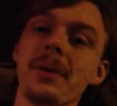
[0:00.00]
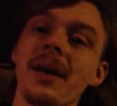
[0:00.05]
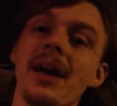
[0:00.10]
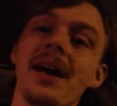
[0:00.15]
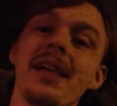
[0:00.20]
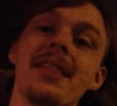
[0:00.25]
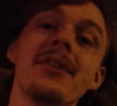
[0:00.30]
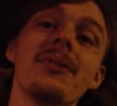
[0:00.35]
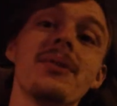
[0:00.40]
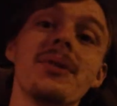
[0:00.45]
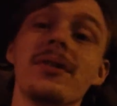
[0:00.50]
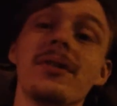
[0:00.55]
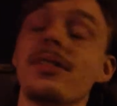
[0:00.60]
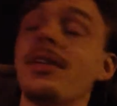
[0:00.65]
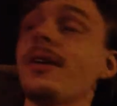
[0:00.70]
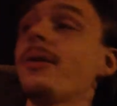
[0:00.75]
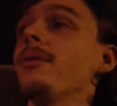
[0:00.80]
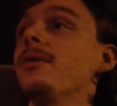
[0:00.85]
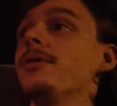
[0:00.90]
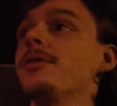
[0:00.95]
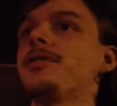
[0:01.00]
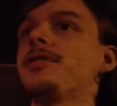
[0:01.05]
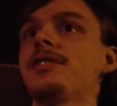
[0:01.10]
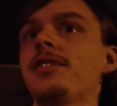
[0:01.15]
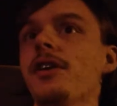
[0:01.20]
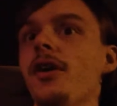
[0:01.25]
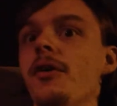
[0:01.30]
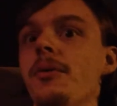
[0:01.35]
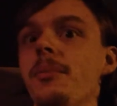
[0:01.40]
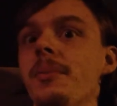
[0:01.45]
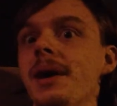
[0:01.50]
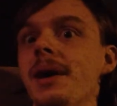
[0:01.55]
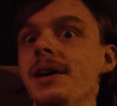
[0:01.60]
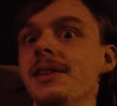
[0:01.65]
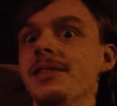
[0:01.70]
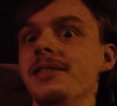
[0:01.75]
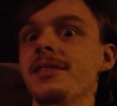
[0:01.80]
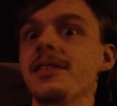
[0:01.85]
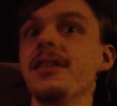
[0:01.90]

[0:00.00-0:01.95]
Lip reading: Yeah, there were so much.